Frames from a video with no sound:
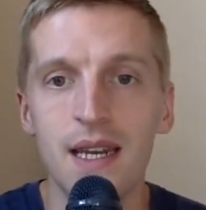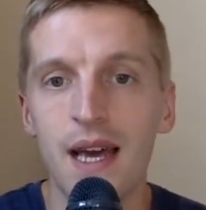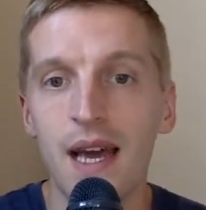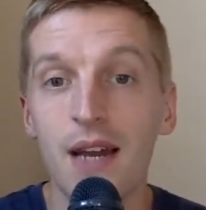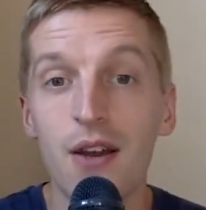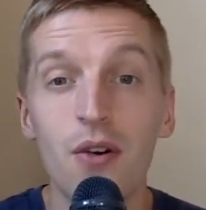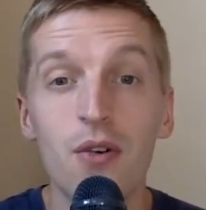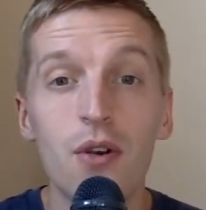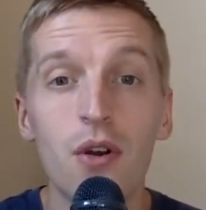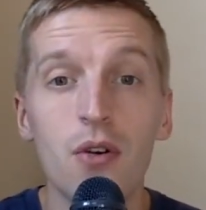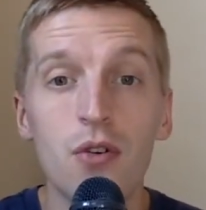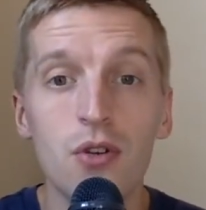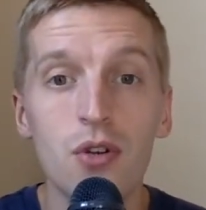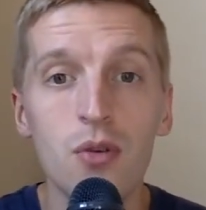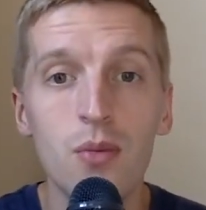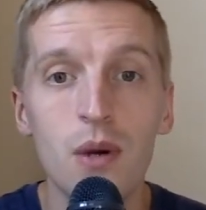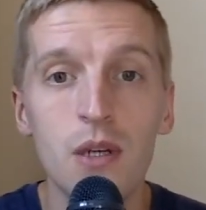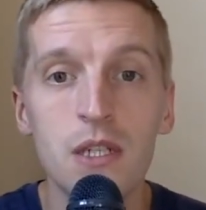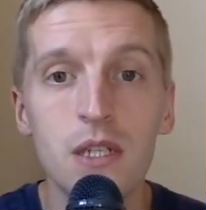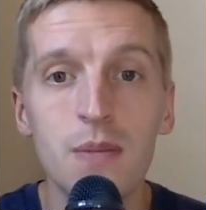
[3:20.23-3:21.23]
And I don't know
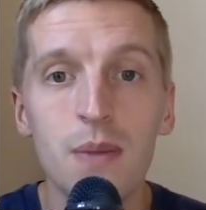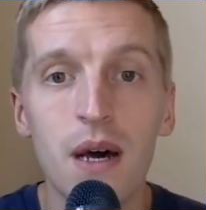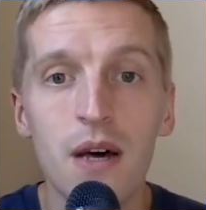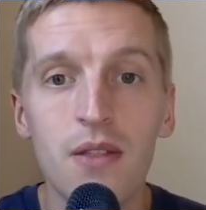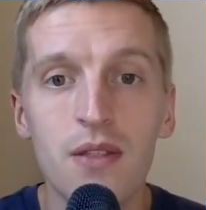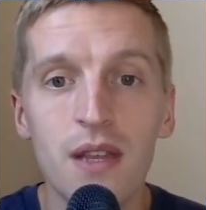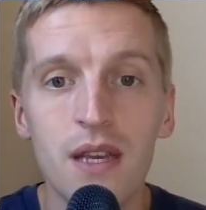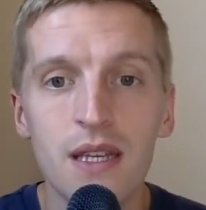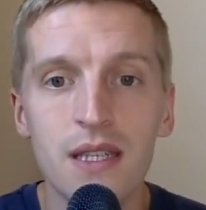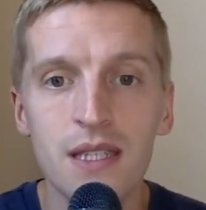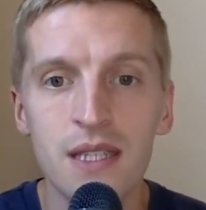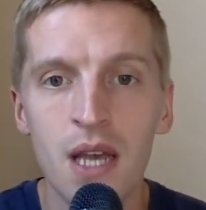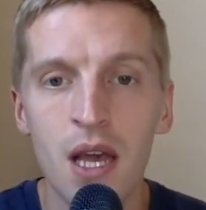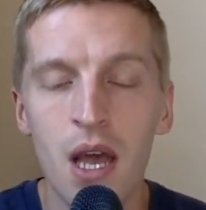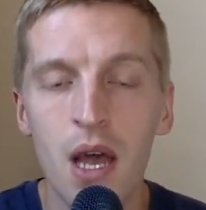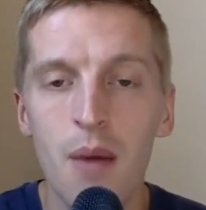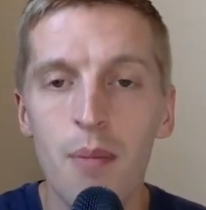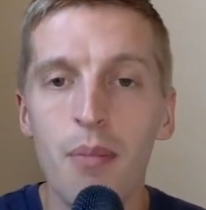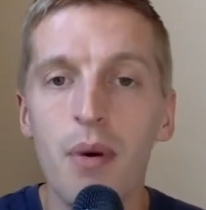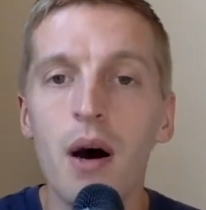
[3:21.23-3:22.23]
too much about this,
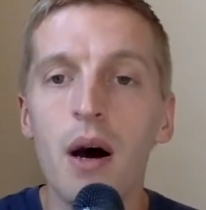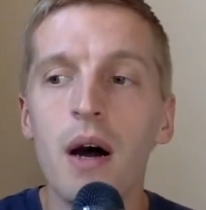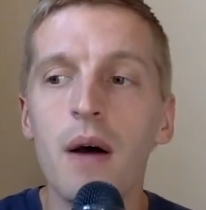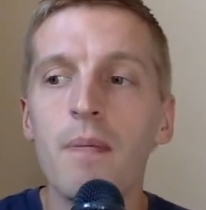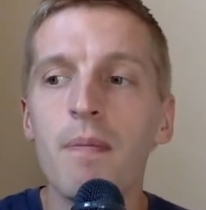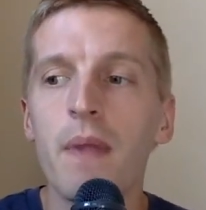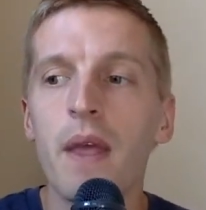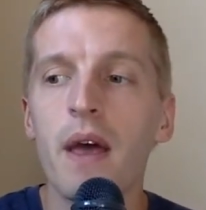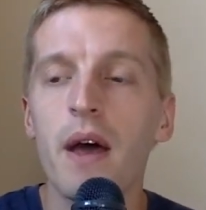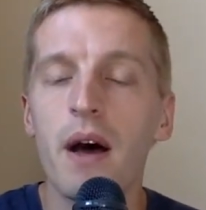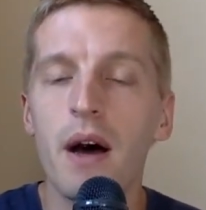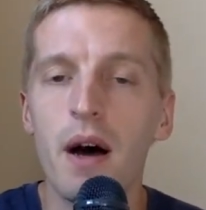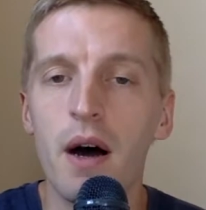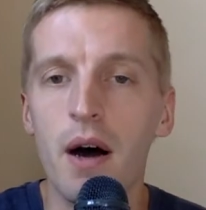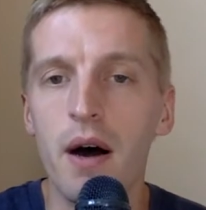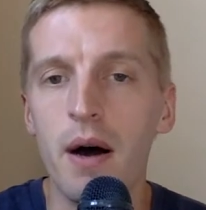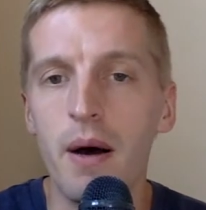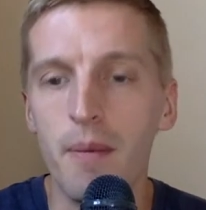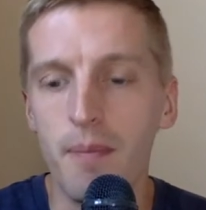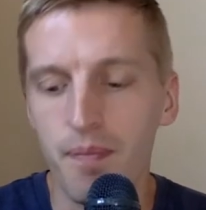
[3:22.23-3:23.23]
but
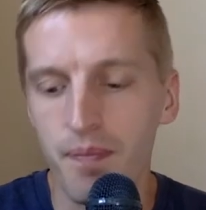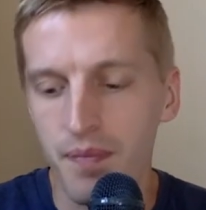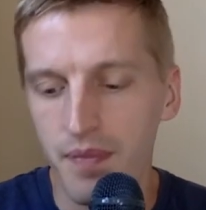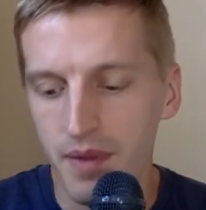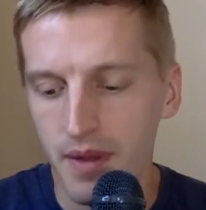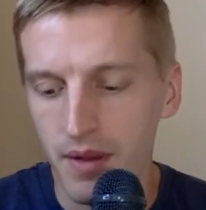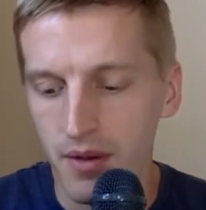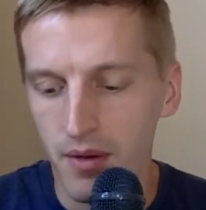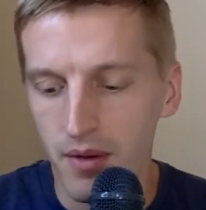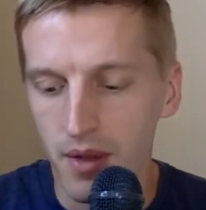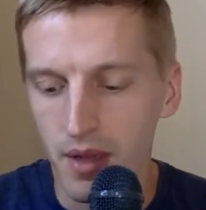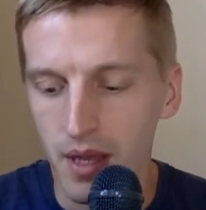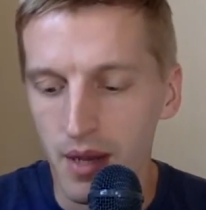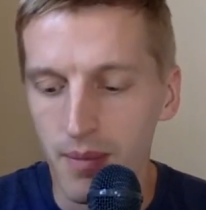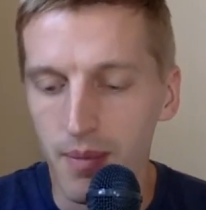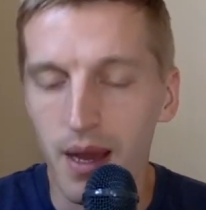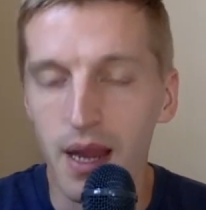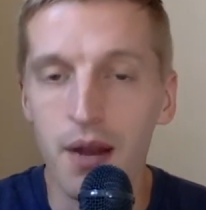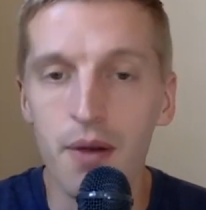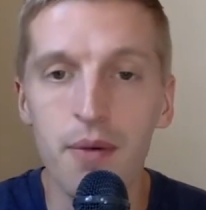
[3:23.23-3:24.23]

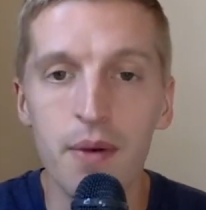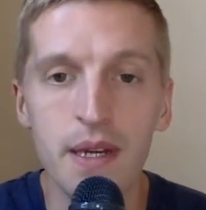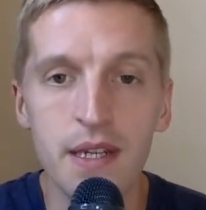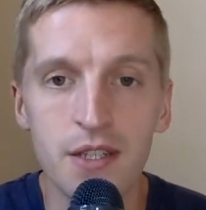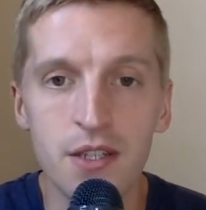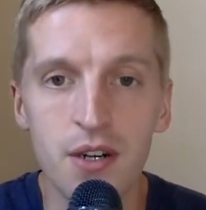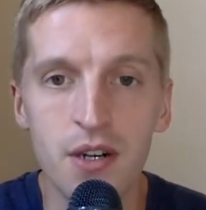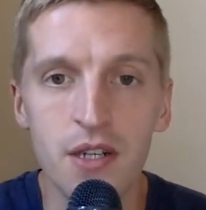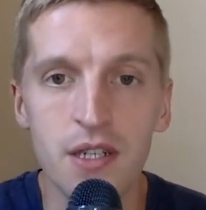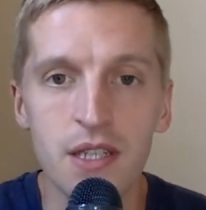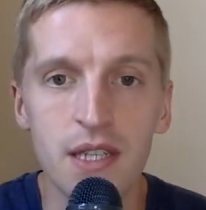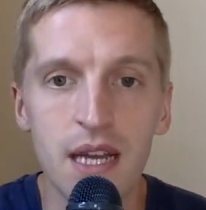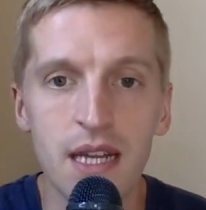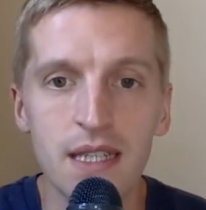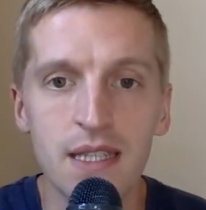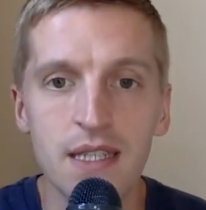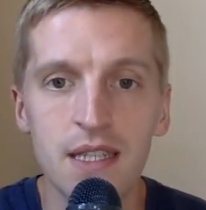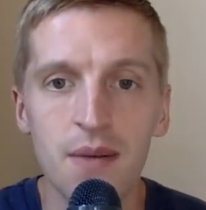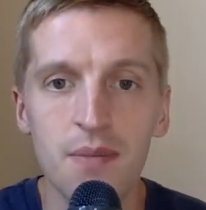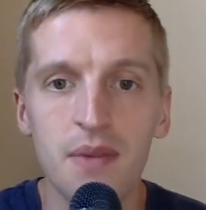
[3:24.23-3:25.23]
in my research,
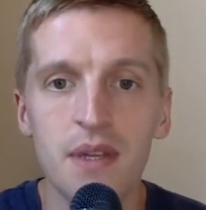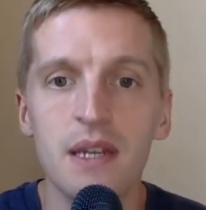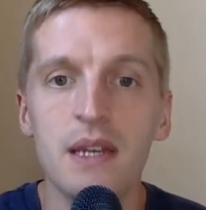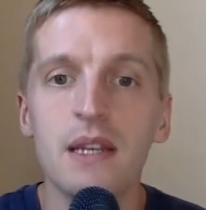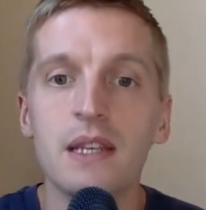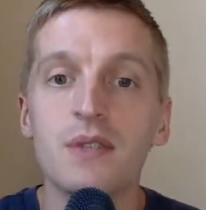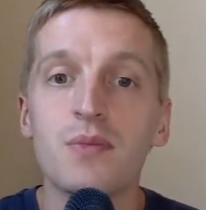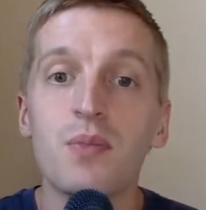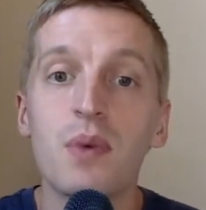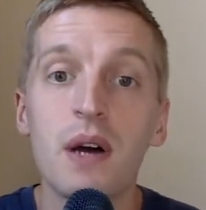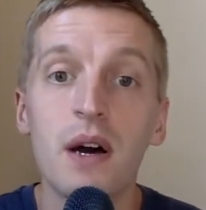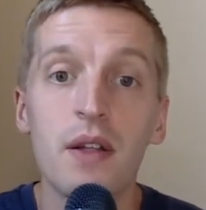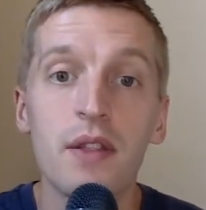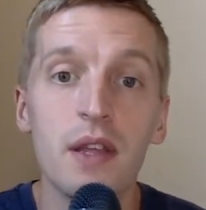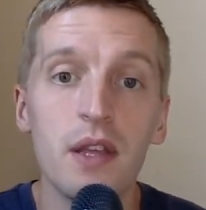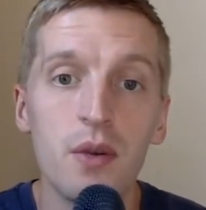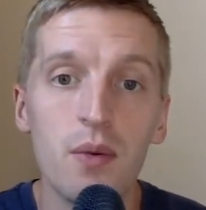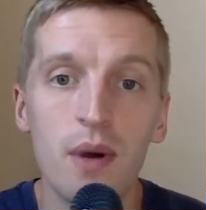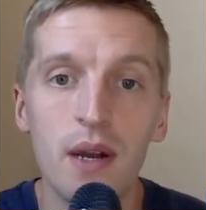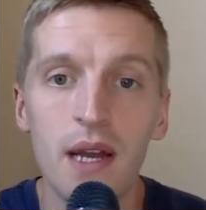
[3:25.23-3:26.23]
that's something as well
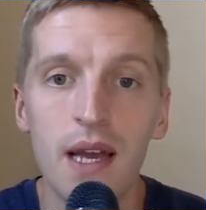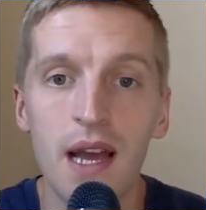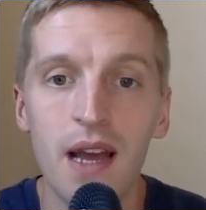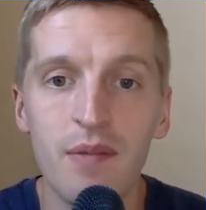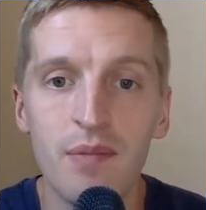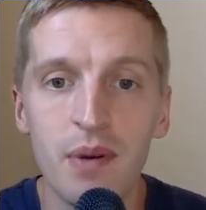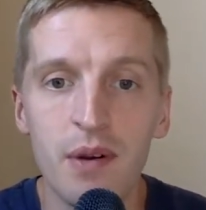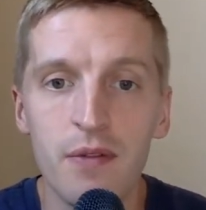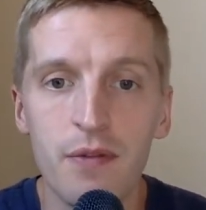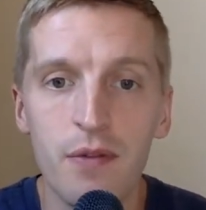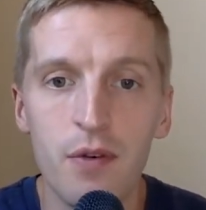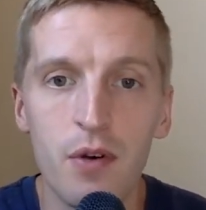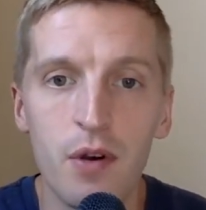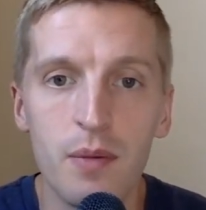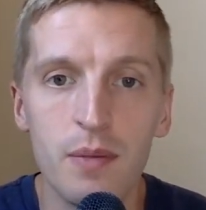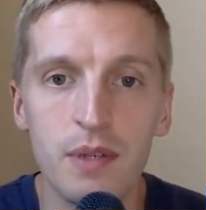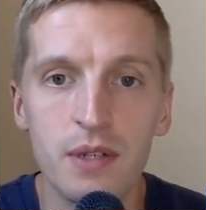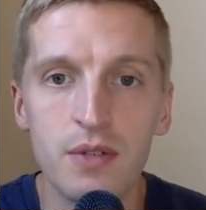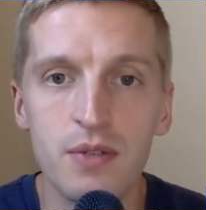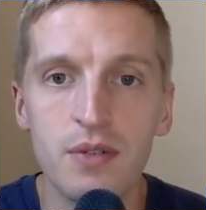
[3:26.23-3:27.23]
that you want to have
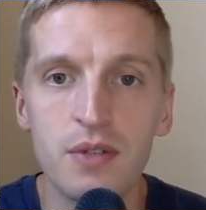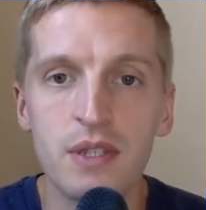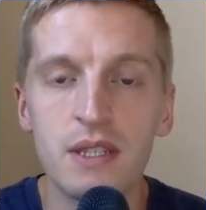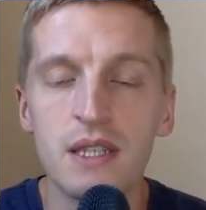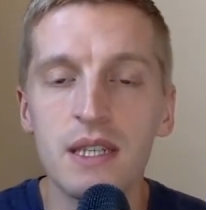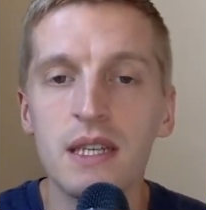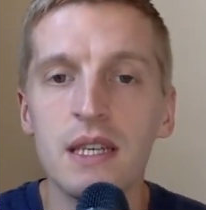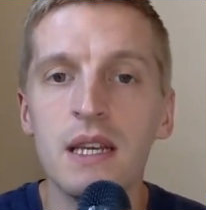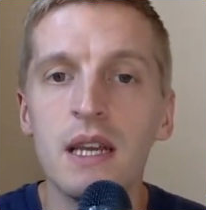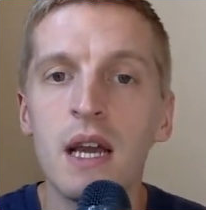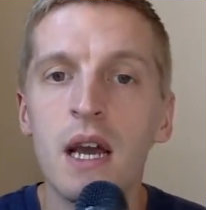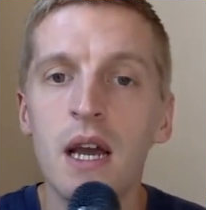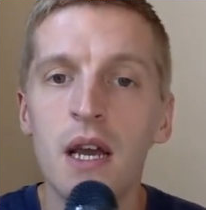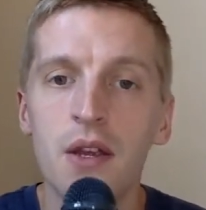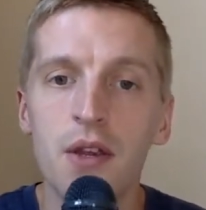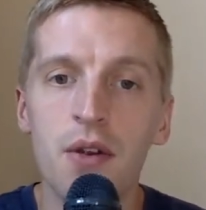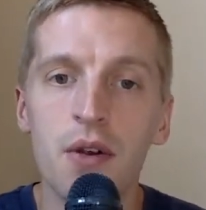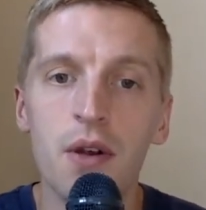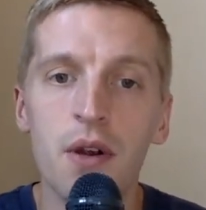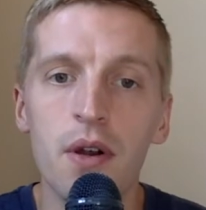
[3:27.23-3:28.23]
performed to see
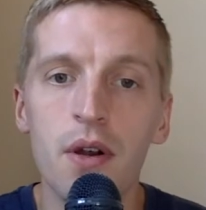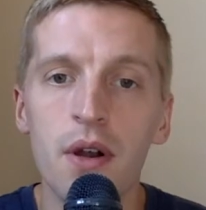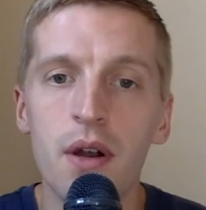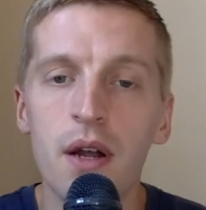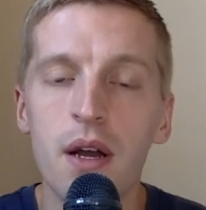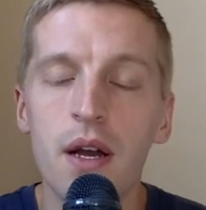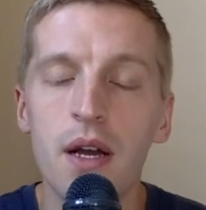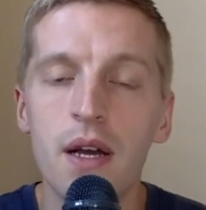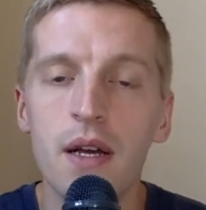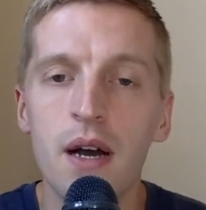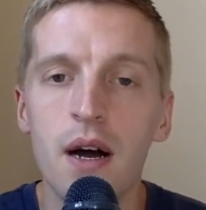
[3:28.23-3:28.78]
your